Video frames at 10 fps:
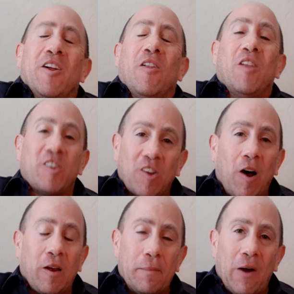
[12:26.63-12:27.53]
Let's
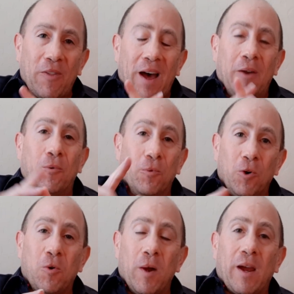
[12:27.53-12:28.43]
talk about that real
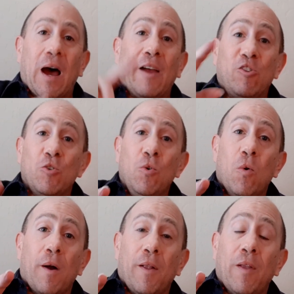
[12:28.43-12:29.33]
quick. I do
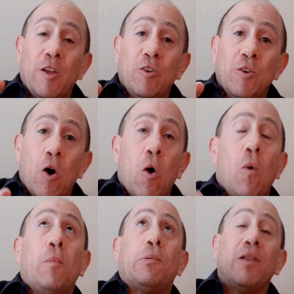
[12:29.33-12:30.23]
want to let you
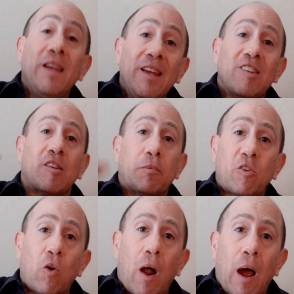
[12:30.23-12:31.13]
know, please
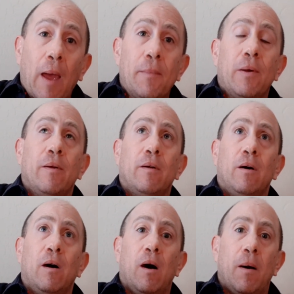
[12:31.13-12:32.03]
subscribe
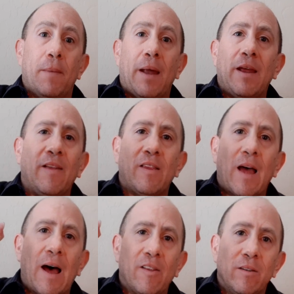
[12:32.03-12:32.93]
and hit
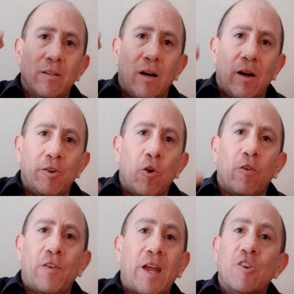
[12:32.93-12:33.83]
that
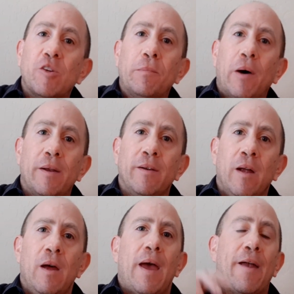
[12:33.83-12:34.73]
notification button.
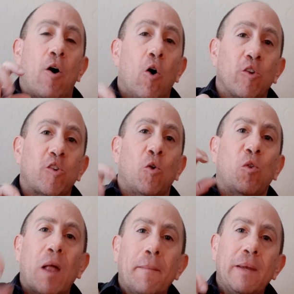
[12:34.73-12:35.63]
And also
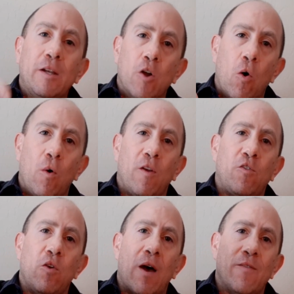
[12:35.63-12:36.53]
let me know
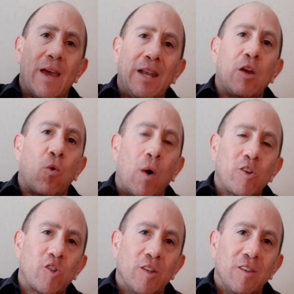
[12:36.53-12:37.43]
if you have any
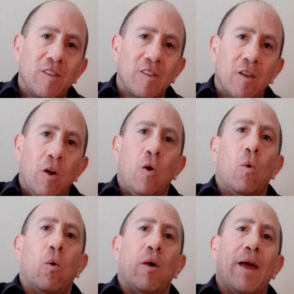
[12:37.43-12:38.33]
questions
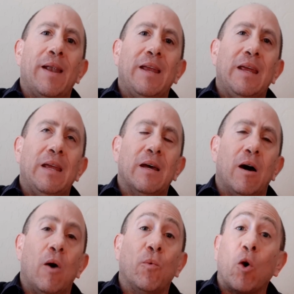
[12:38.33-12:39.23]
or any
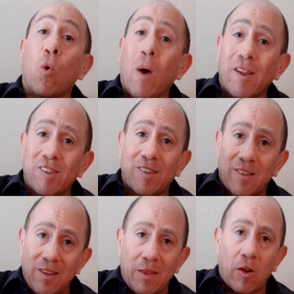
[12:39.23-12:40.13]

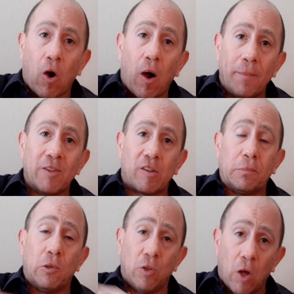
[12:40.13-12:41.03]
requests in the comments
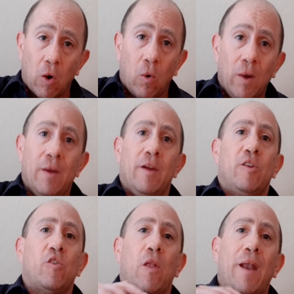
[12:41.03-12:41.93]
below
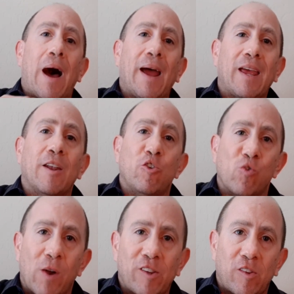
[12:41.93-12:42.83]
so that I can
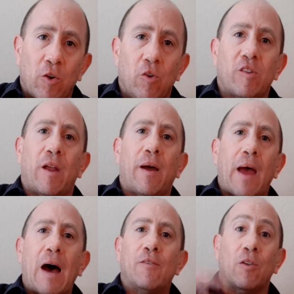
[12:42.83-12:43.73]
address those. And I
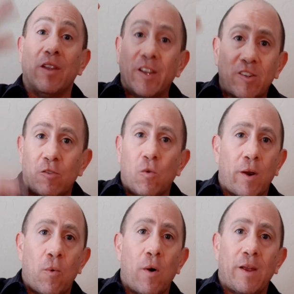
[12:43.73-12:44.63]
have a list of what
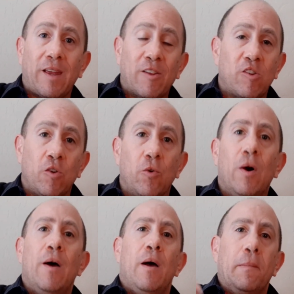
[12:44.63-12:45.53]
I want to get to.
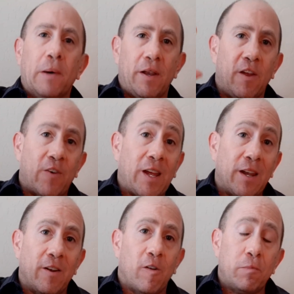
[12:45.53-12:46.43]
But if I
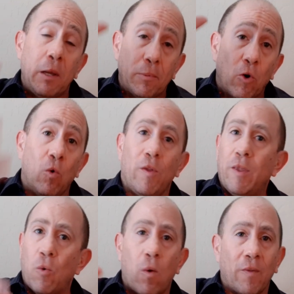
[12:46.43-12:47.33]
get enough people
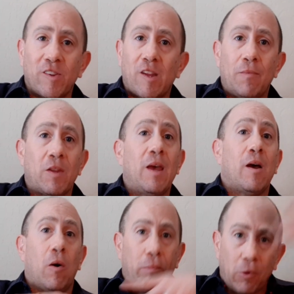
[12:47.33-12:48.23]
that want the same thing,
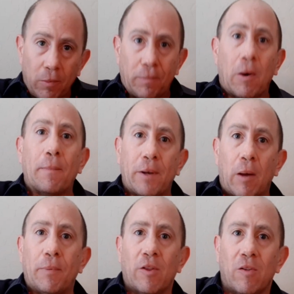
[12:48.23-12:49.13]
I'll bump it
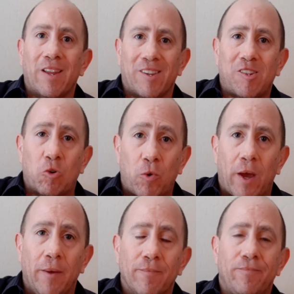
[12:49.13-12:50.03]
up in the list,
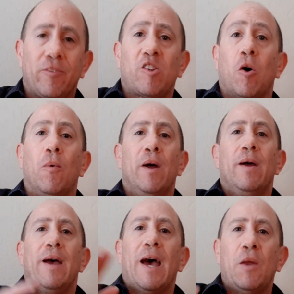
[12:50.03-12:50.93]
okay? So
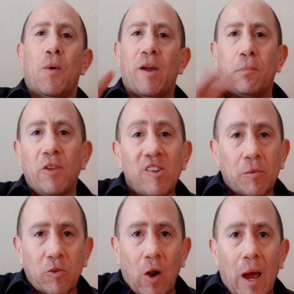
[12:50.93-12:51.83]
anyway, please
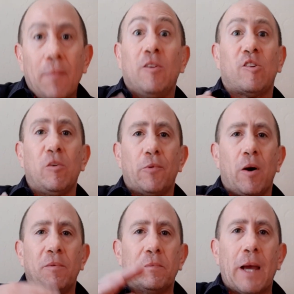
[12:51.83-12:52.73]
subscribe. Super
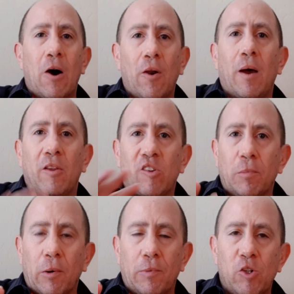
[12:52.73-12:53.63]
helps me out. I
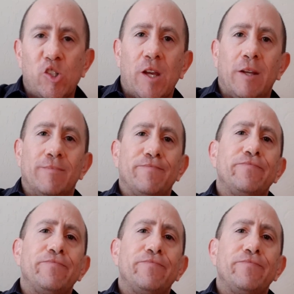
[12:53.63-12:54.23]
super appreciate it.